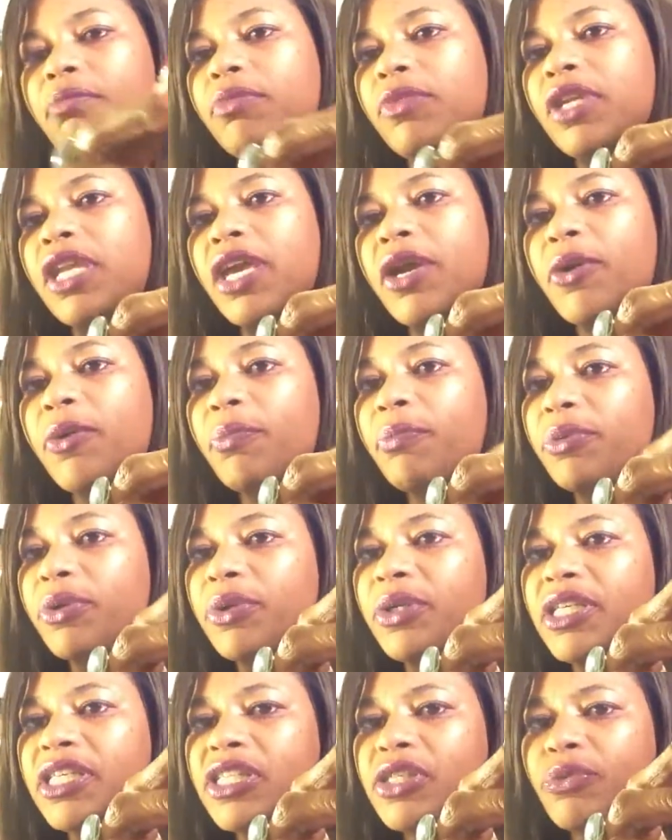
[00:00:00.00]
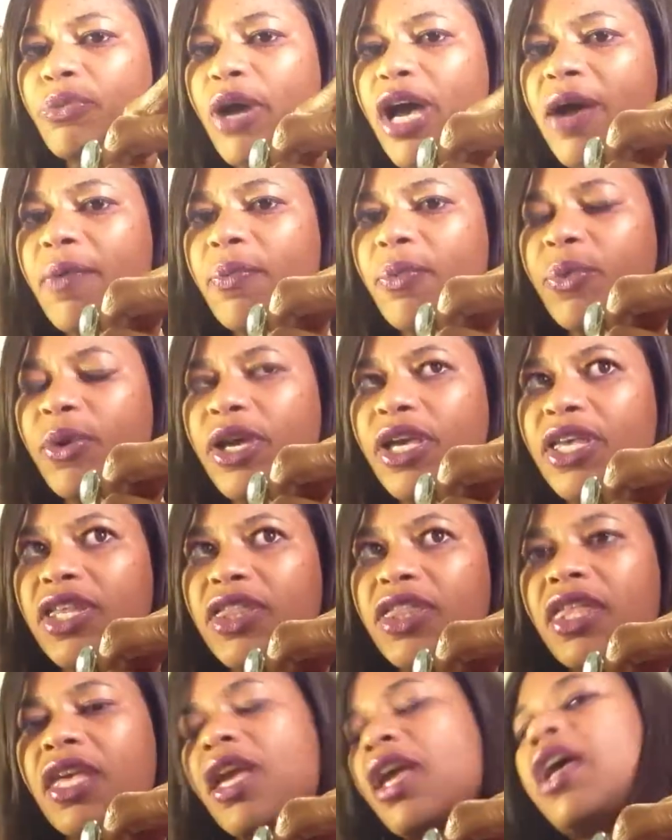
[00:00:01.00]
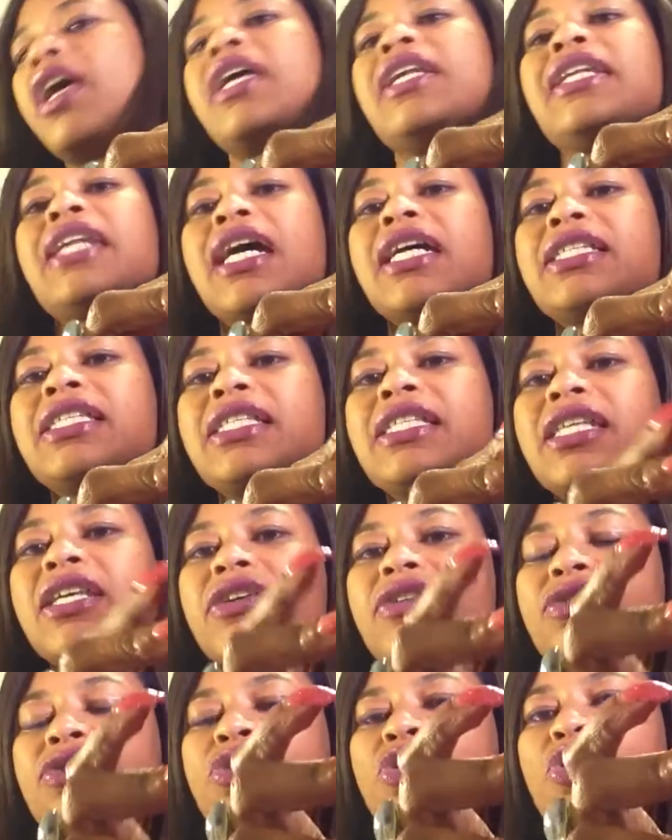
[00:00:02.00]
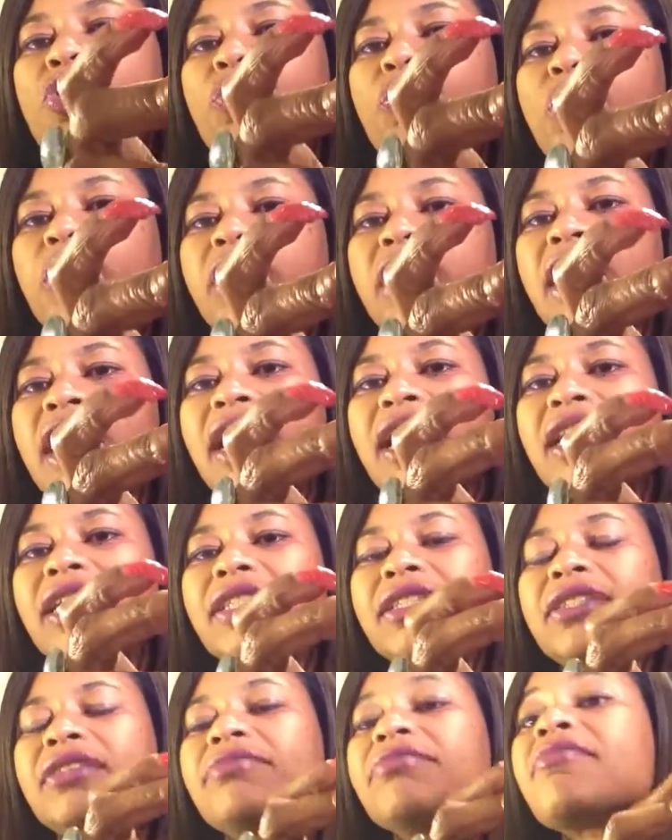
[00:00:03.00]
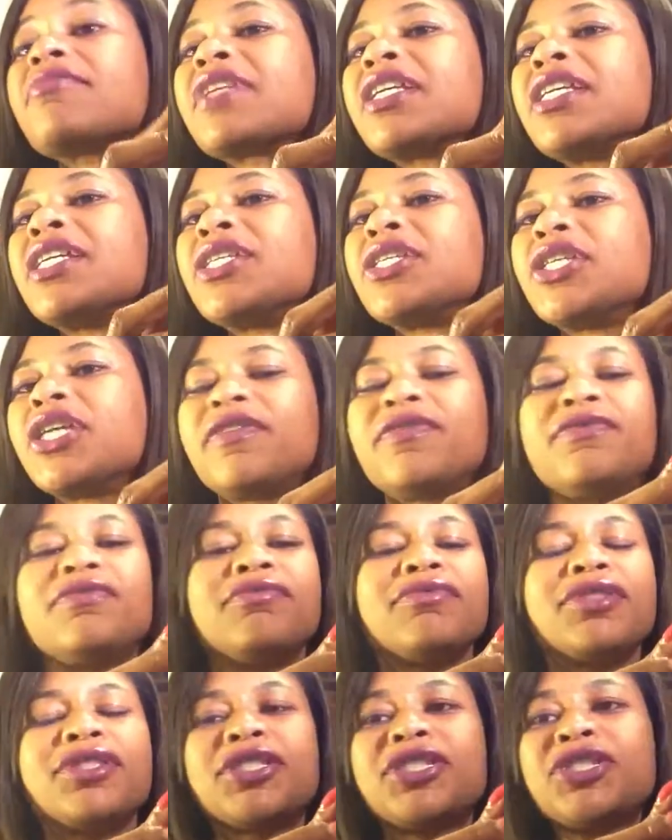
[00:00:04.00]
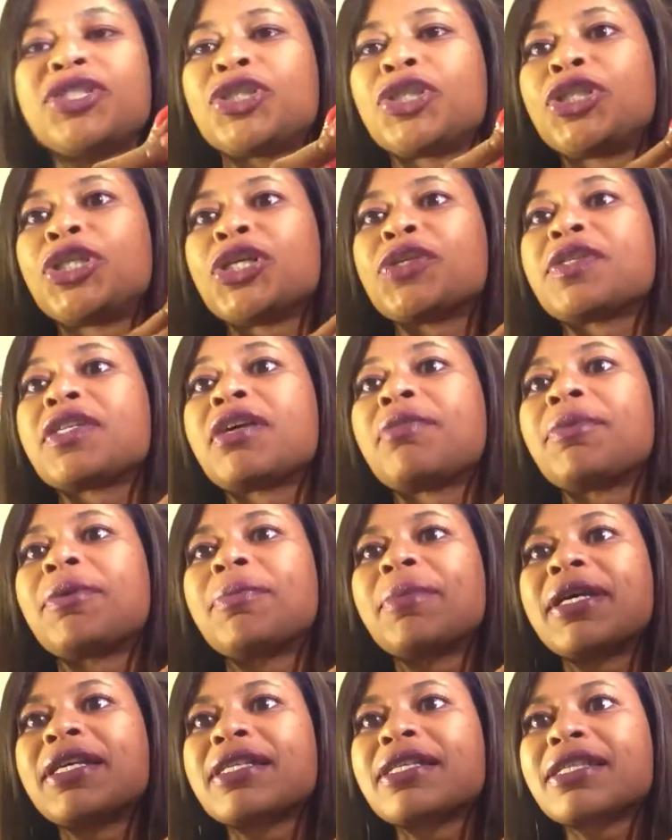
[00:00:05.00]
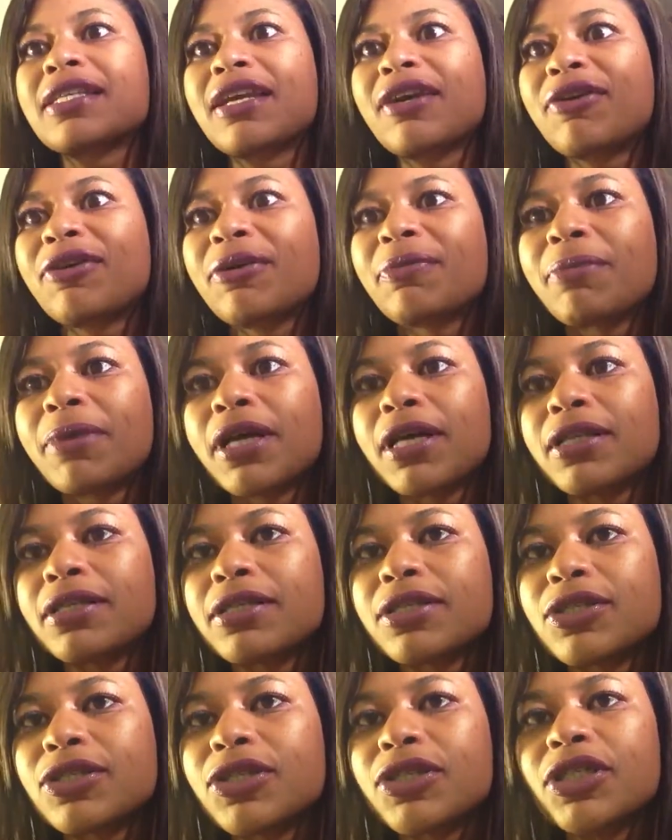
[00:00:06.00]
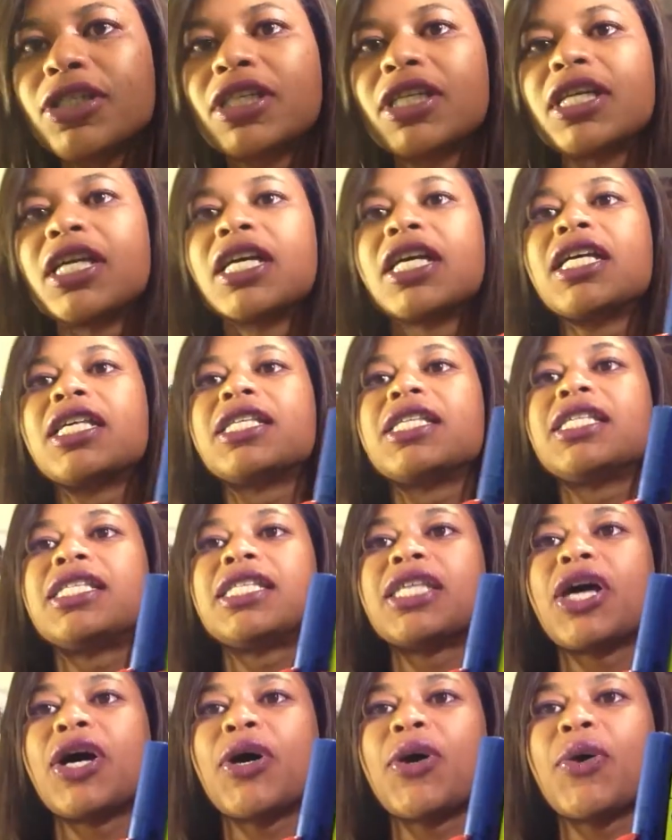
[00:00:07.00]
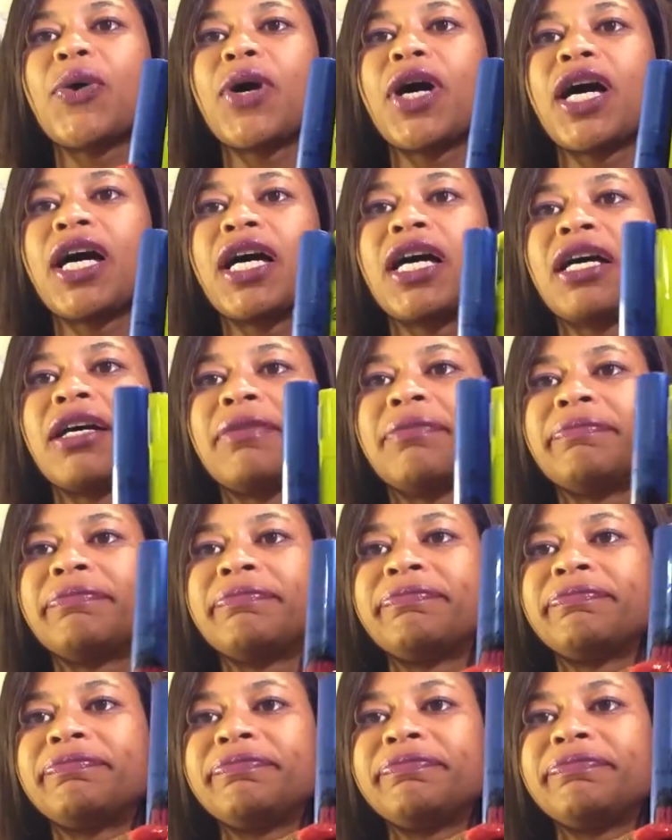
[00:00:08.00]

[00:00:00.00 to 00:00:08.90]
nail beauty swap with Nice Nails 2 and 9. It, she knows I'm a mascara monster. So um,